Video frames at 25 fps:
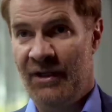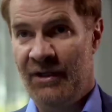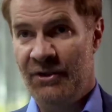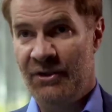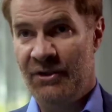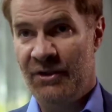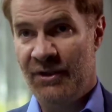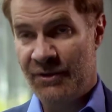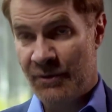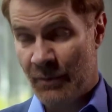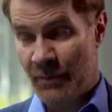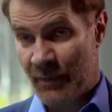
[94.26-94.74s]

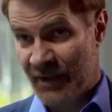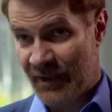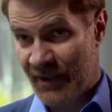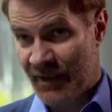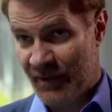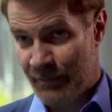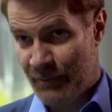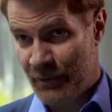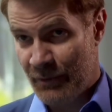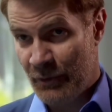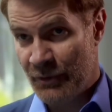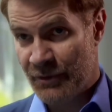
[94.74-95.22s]
age is that we're going
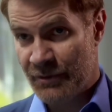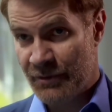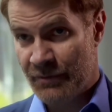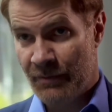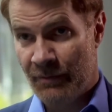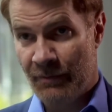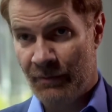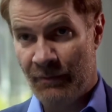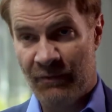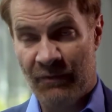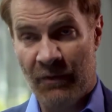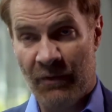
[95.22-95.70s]
to produce
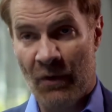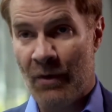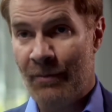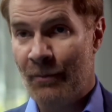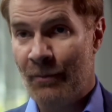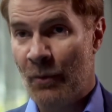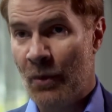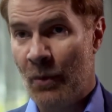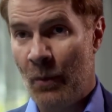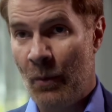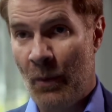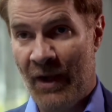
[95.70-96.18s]
far
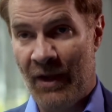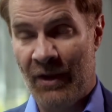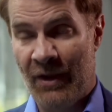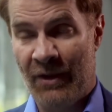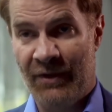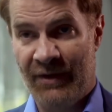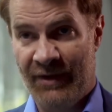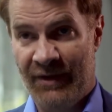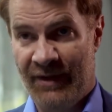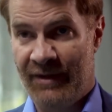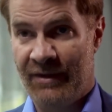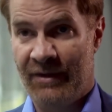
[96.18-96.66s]
more
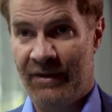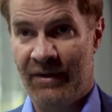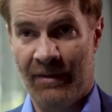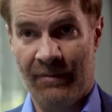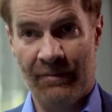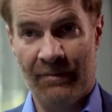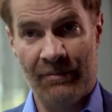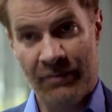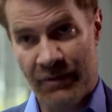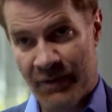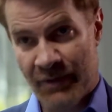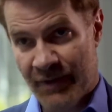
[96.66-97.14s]
wealth and
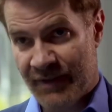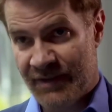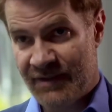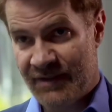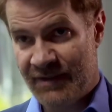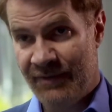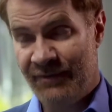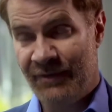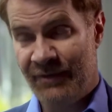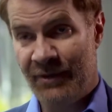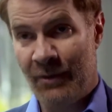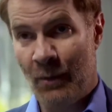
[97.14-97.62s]
income.
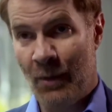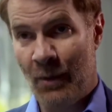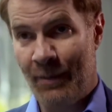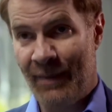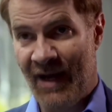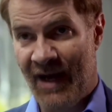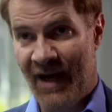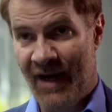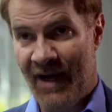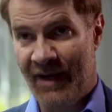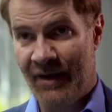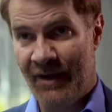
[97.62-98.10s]
Productivity will be
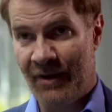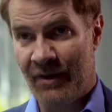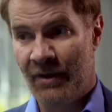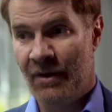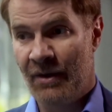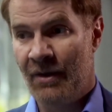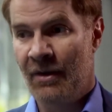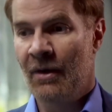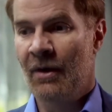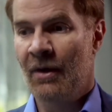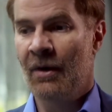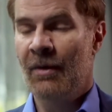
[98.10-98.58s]
higher,
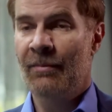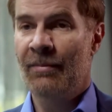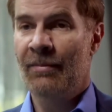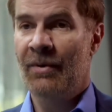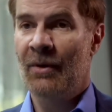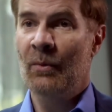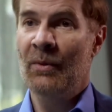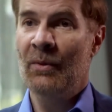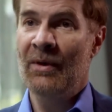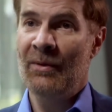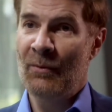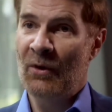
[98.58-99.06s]

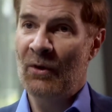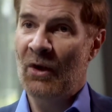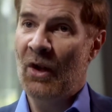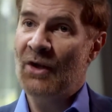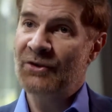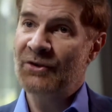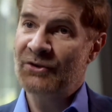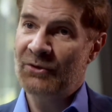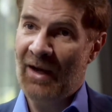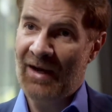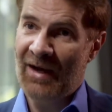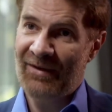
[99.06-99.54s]
but we will
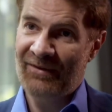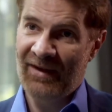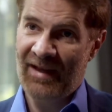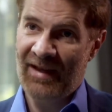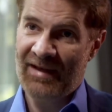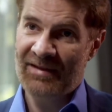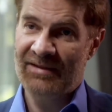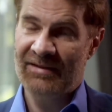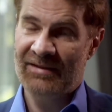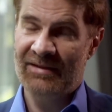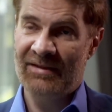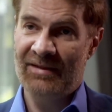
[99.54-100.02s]
also have
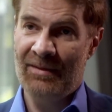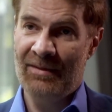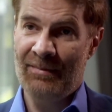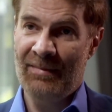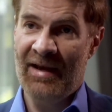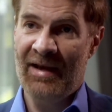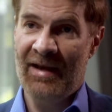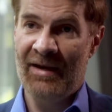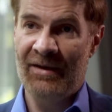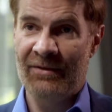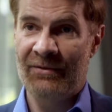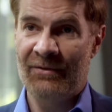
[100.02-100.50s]
less
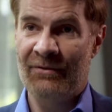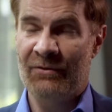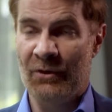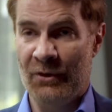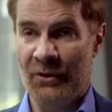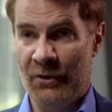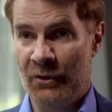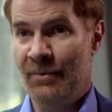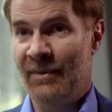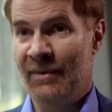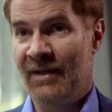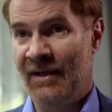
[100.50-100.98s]
demand for
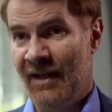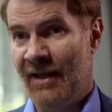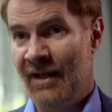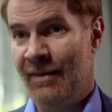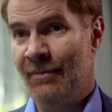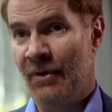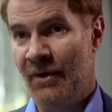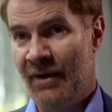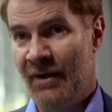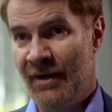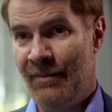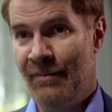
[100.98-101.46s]
human
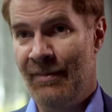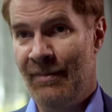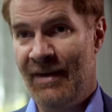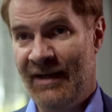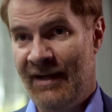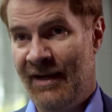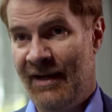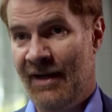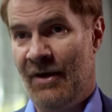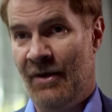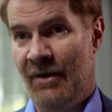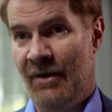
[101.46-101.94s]
labor in many